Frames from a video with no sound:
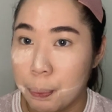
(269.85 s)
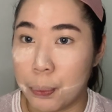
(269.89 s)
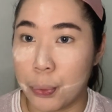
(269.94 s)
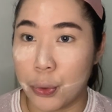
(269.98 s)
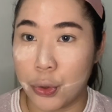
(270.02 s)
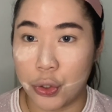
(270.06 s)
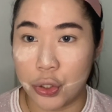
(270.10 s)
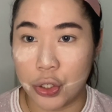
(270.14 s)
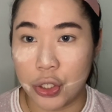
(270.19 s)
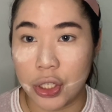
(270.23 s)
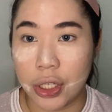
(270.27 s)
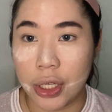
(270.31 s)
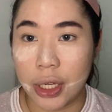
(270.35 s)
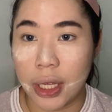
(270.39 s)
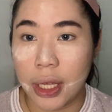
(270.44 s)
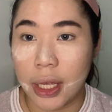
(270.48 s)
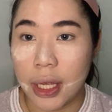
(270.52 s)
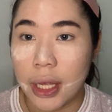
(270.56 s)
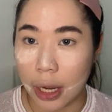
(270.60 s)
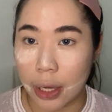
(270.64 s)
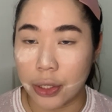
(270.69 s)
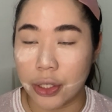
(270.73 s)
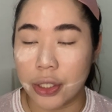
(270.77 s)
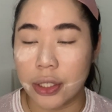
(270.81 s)

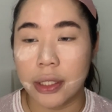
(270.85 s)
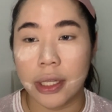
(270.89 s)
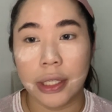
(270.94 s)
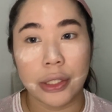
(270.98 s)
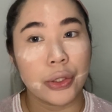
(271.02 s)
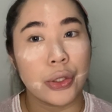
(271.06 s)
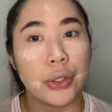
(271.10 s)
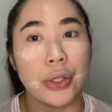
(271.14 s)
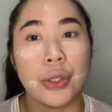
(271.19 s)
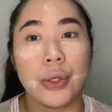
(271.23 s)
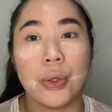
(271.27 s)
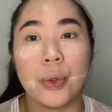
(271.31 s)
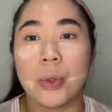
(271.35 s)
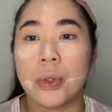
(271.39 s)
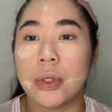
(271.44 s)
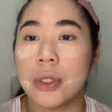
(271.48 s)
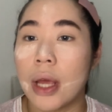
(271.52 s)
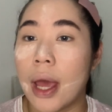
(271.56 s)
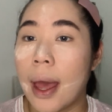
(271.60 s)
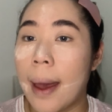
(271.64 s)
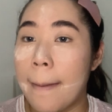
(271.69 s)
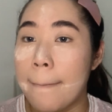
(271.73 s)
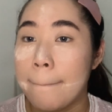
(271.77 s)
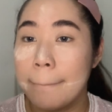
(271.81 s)
bushy. I just like to use
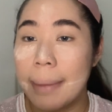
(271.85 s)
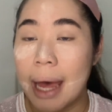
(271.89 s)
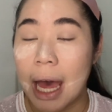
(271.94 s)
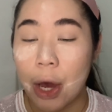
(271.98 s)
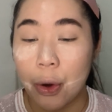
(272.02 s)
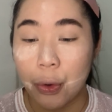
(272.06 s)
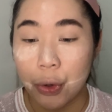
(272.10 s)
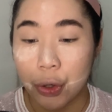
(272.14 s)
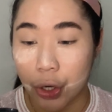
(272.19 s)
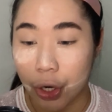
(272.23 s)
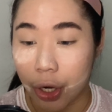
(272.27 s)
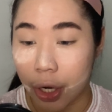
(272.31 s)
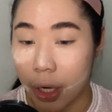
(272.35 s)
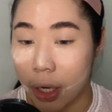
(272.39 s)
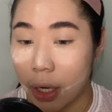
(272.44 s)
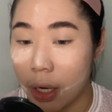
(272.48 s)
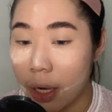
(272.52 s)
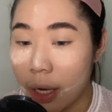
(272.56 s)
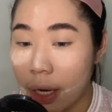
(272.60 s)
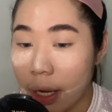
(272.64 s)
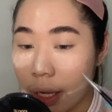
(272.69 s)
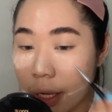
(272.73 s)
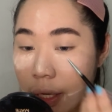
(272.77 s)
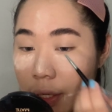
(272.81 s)
powder
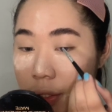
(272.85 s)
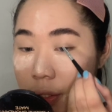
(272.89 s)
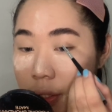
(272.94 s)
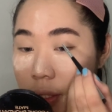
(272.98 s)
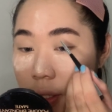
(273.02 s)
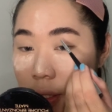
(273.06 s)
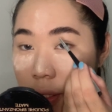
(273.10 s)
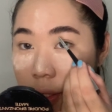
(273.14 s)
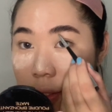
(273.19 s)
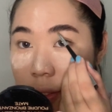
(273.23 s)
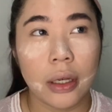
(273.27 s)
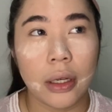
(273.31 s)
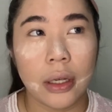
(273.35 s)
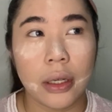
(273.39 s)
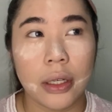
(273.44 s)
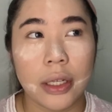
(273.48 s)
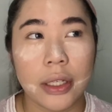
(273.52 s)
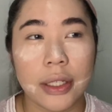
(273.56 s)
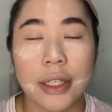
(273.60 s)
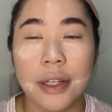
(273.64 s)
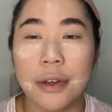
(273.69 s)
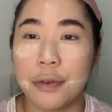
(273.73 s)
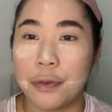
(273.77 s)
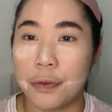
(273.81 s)
and just
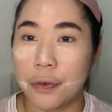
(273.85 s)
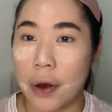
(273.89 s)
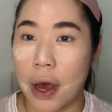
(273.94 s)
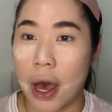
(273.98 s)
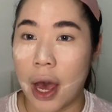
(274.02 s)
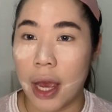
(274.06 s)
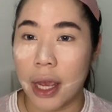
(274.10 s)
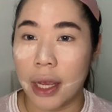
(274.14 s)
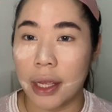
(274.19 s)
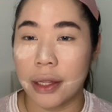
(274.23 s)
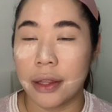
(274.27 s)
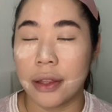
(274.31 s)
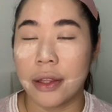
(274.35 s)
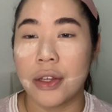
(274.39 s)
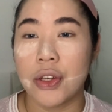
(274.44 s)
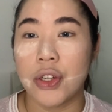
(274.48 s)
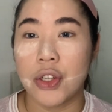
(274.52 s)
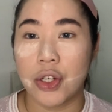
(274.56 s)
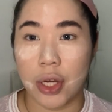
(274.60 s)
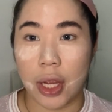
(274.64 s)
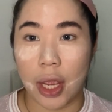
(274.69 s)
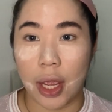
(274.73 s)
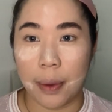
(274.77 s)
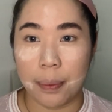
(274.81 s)
define the
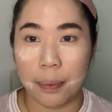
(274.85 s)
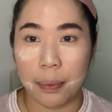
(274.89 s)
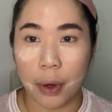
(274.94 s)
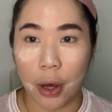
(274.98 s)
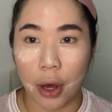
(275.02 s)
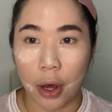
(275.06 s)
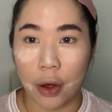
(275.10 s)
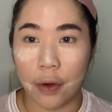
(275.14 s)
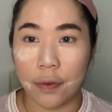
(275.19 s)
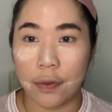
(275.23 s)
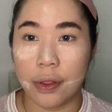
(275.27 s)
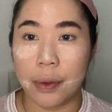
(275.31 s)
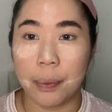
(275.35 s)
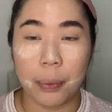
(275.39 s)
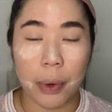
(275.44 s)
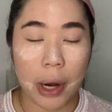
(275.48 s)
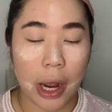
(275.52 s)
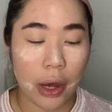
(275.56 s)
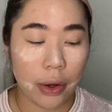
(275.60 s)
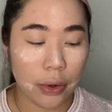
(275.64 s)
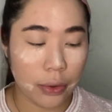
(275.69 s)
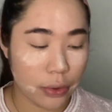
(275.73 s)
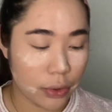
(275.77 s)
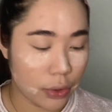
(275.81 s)
shape of the
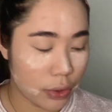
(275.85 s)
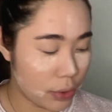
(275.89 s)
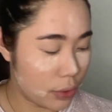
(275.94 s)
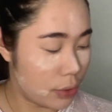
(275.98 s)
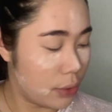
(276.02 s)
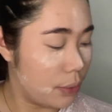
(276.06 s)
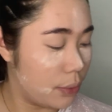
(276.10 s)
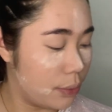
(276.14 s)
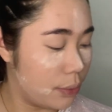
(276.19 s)
brows.